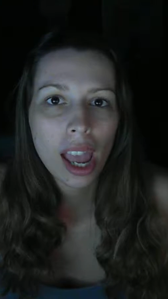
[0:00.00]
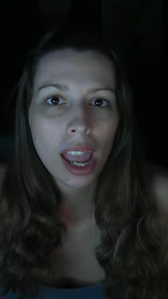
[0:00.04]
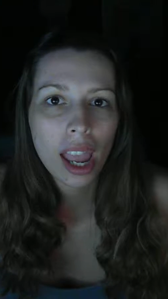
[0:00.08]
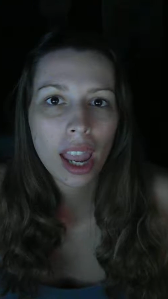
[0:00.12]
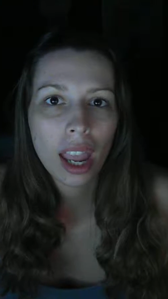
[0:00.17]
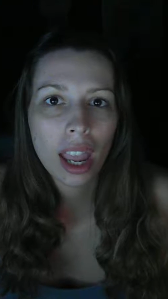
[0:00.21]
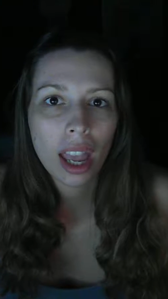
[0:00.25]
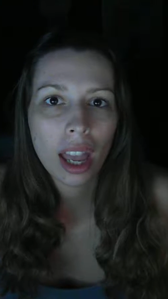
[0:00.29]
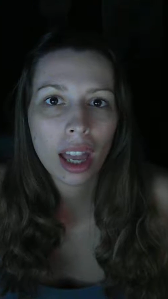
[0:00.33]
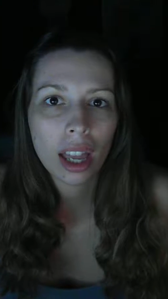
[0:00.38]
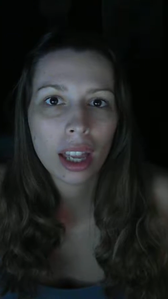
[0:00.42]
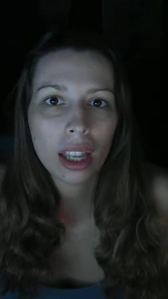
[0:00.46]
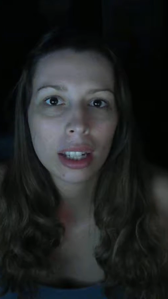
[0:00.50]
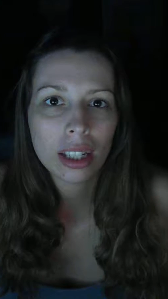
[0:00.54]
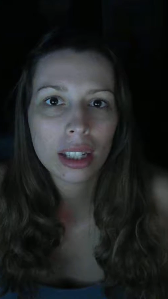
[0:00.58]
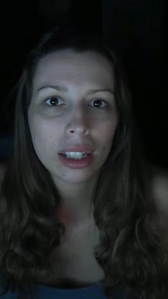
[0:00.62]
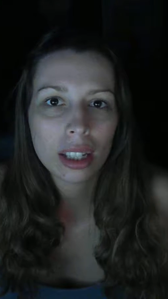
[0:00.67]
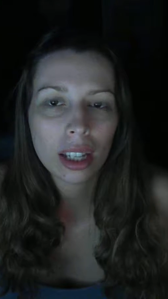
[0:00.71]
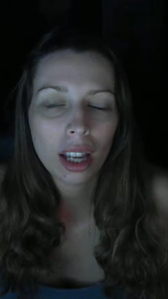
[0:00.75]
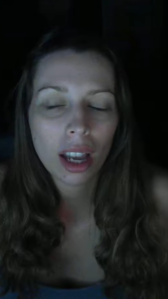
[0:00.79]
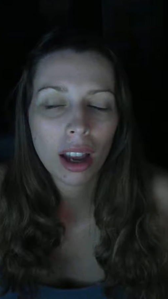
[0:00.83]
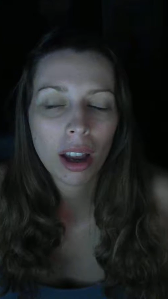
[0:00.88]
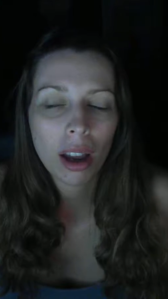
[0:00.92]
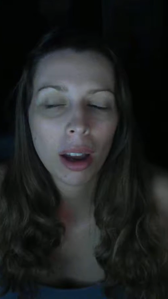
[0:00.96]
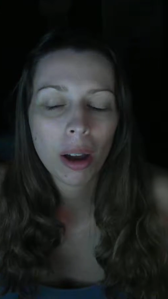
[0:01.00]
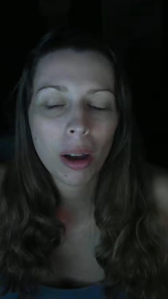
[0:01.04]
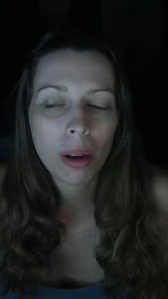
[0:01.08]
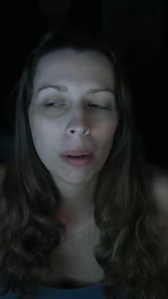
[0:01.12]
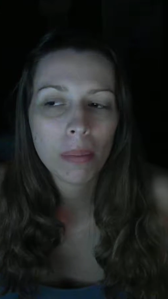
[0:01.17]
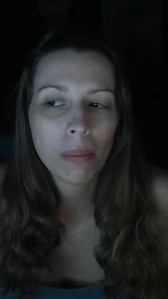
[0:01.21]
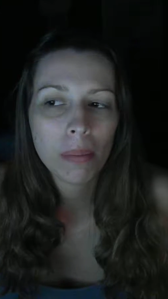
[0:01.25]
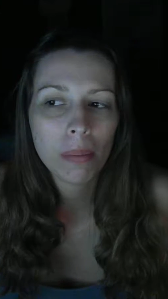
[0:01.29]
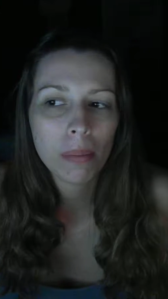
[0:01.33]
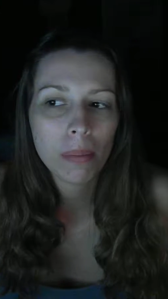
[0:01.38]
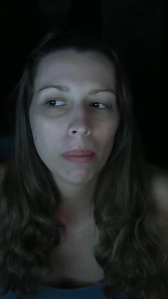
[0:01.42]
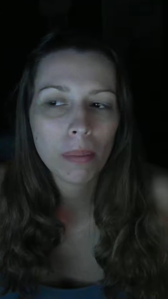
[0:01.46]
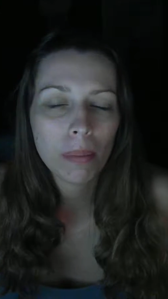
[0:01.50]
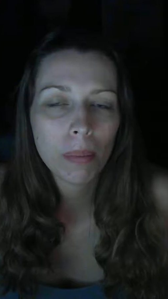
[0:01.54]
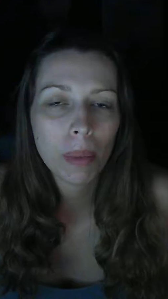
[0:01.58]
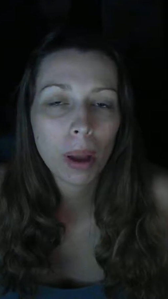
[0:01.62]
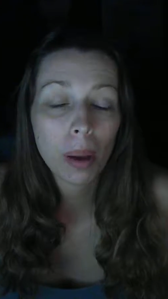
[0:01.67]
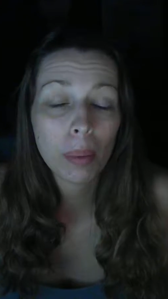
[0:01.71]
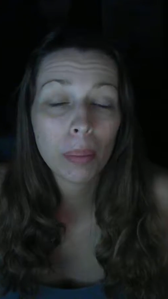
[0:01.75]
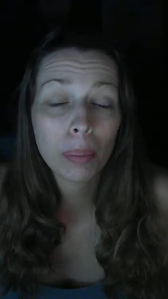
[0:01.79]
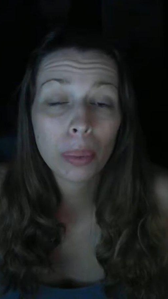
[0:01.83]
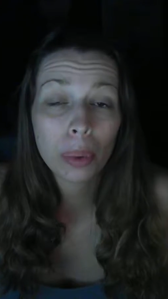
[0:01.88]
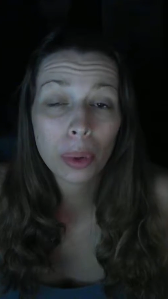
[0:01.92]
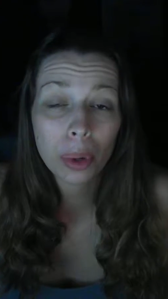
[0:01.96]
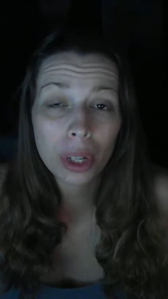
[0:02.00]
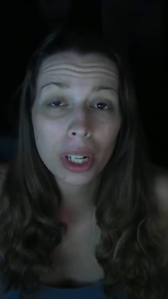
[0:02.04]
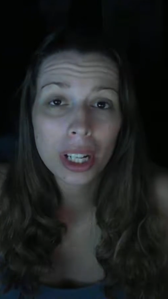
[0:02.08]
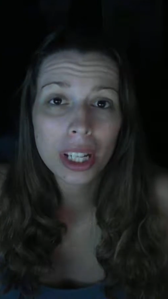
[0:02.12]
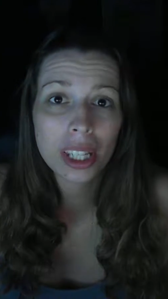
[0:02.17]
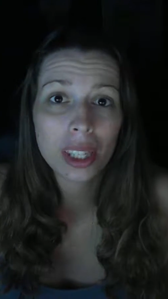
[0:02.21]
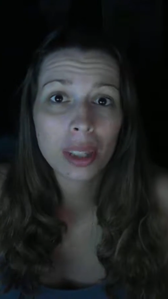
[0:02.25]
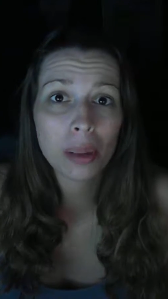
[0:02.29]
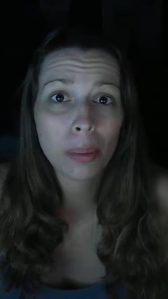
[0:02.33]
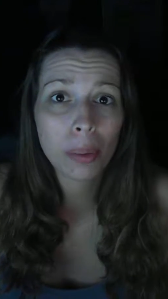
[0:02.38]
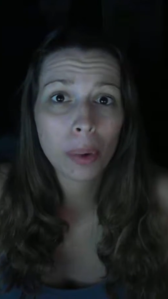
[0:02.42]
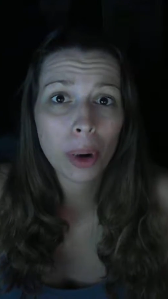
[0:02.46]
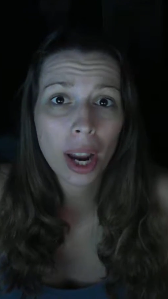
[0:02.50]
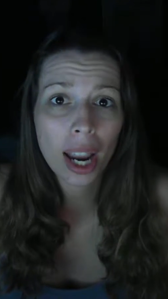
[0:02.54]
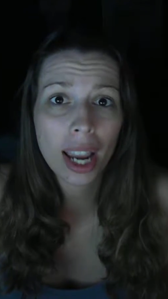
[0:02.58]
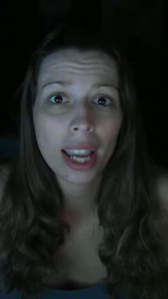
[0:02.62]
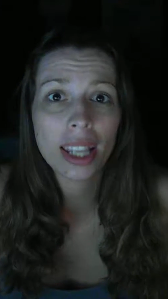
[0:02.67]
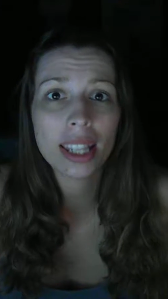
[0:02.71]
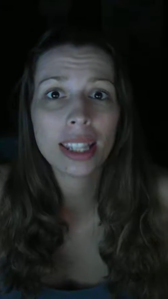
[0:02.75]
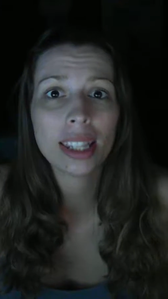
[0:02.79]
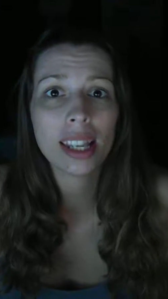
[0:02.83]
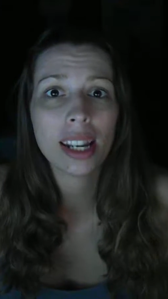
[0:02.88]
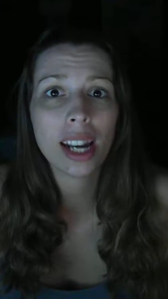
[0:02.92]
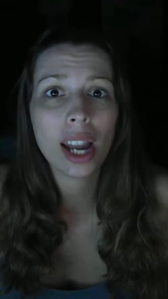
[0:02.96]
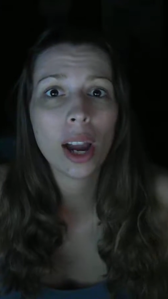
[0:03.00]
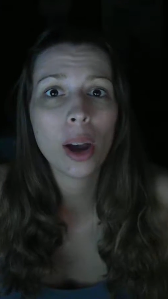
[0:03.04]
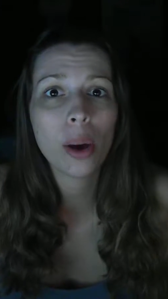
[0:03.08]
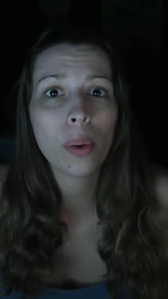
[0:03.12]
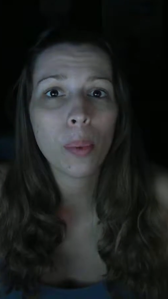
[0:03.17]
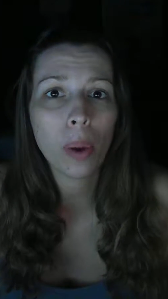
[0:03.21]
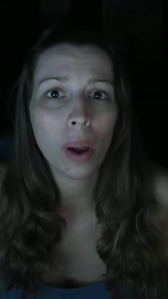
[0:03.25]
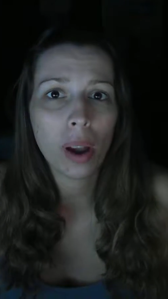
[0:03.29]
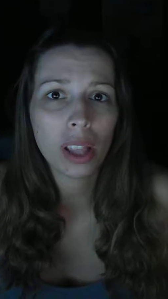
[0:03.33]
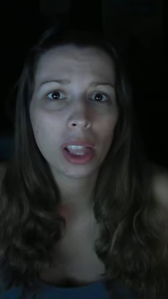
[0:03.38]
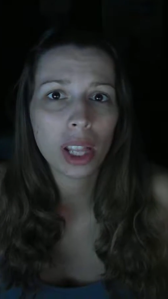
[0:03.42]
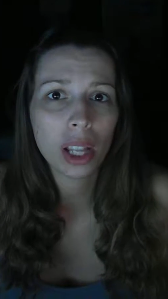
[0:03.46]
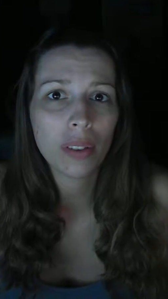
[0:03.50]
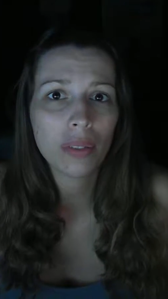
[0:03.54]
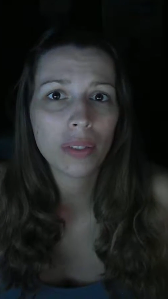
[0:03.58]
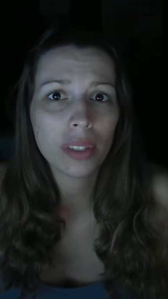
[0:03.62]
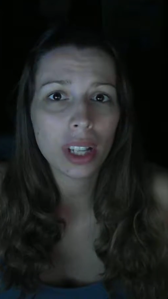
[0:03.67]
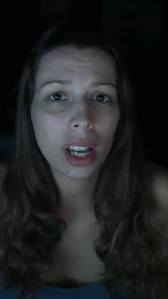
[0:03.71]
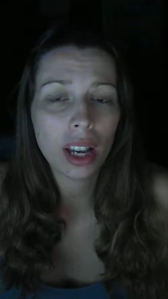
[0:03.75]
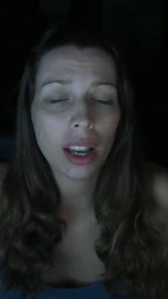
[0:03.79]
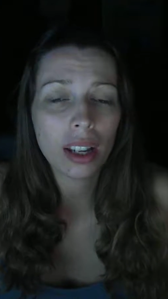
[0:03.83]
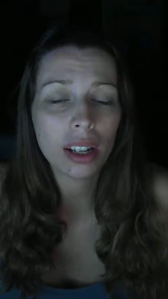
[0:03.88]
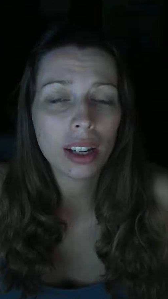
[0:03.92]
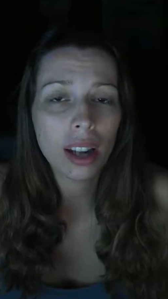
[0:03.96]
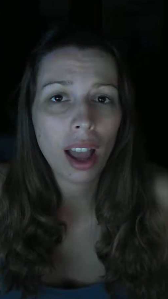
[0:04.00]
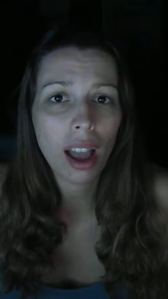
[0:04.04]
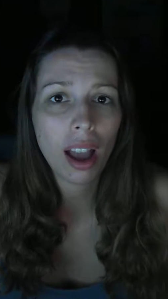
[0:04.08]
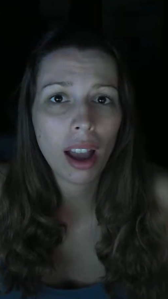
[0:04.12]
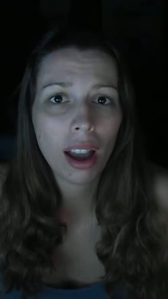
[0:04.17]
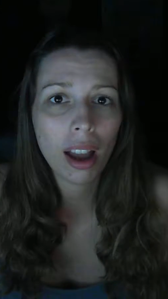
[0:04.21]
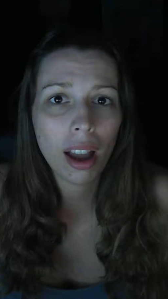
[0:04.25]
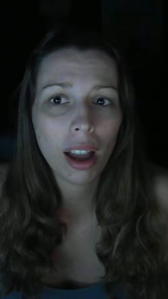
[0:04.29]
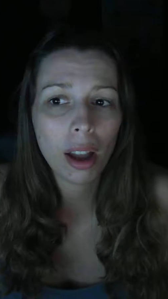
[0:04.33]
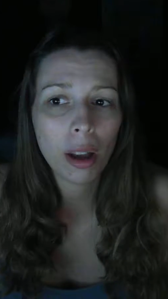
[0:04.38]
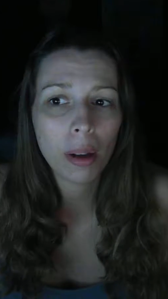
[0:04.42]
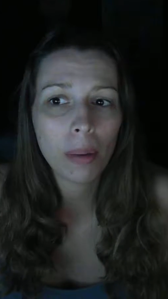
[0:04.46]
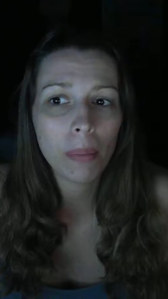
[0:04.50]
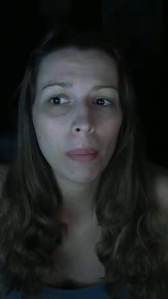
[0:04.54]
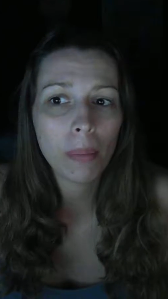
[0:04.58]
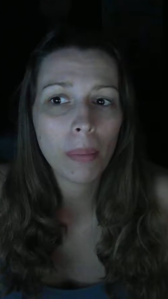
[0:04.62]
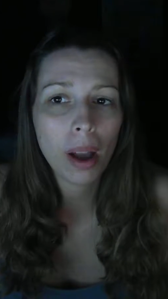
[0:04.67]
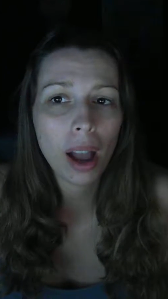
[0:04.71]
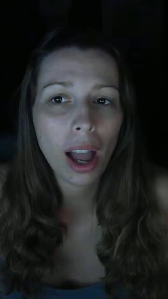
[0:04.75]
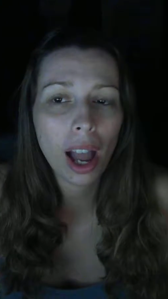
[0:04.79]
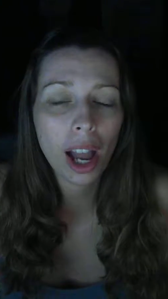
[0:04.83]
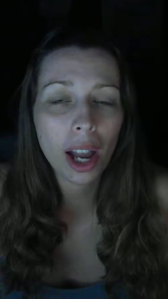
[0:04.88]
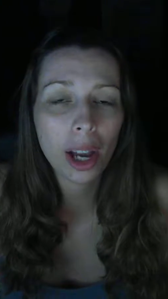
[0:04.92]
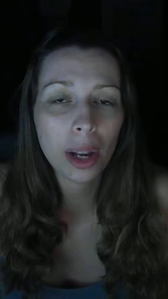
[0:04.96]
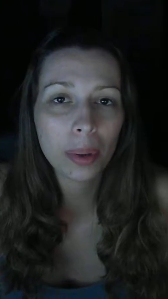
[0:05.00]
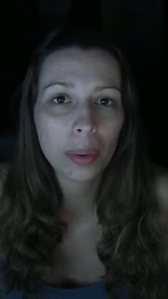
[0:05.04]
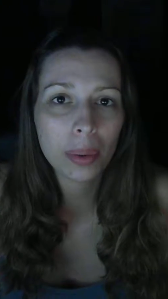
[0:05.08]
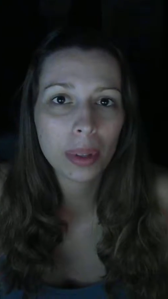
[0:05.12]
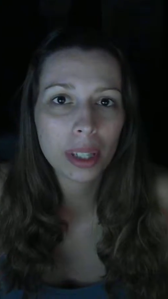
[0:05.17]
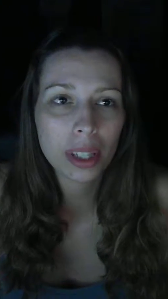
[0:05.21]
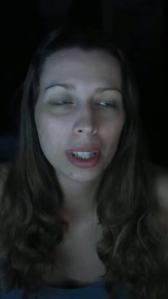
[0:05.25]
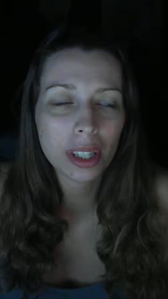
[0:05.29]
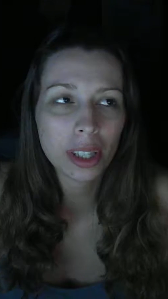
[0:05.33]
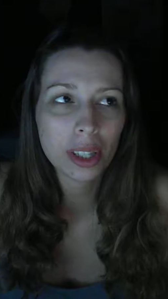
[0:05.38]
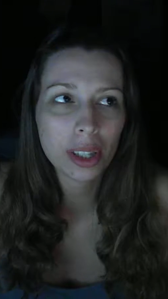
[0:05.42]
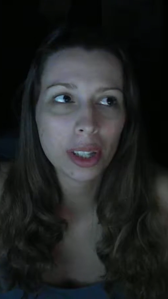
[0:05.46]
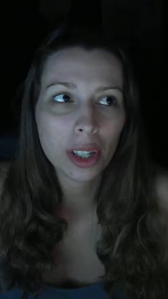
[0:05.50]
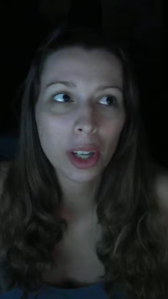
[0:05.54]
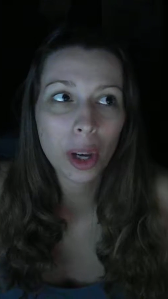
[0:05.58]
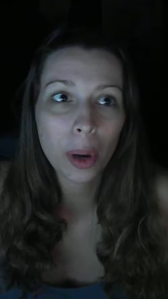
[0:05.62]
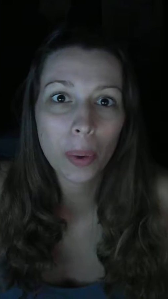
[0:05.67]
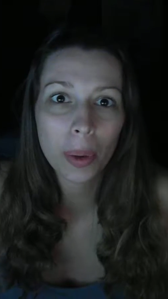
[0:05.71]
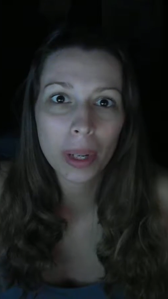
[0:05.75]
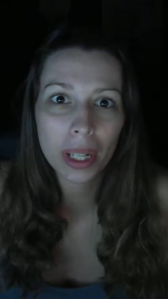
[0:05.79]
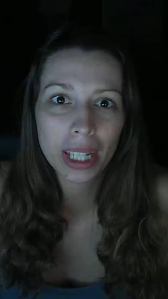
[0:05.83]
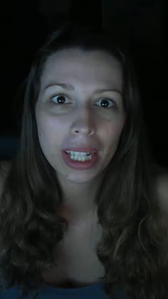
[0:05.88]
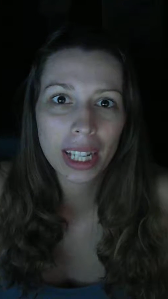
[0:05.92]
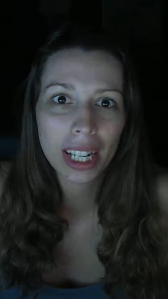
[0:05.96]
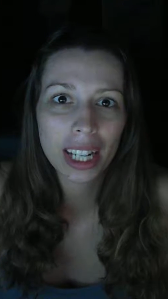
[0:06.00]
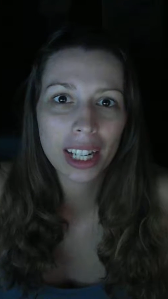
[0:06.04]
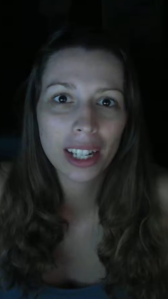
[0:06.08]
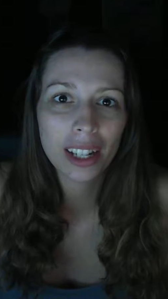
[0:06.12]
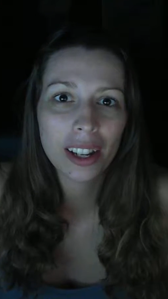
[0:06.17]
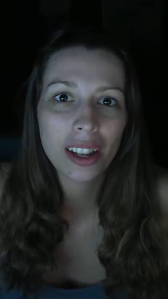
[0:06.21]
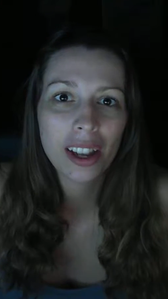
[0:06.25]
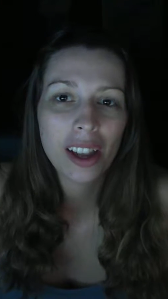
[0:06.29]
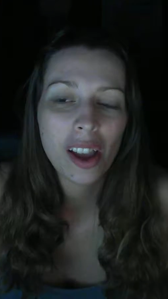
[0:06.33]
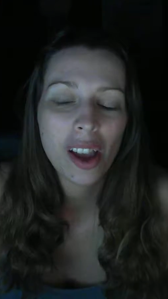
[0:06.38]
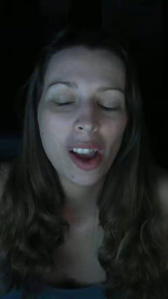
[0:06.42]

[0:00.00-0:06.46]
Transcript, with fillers: and I'm pretty surprised at how well I've done. I was going in